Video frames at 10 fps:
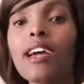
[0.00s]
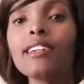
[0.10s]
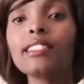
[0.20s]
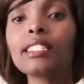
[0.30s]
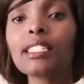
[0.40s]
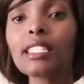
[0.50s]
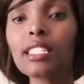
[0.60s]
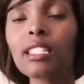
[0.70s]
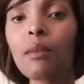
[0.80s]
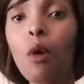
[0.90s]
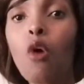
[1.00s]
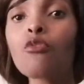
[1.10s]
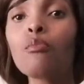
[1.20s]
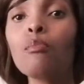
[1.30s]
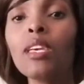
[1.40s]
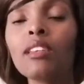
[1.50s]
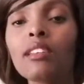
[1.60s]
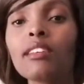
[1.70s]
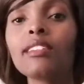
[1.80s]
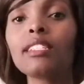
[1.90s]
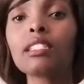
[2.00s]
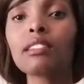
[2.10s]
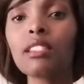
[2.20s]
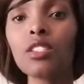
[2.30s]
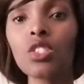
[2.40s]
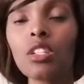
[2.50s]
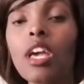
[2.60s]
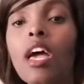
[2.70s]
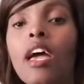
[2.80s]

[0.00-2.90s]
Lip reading: a system of making decision,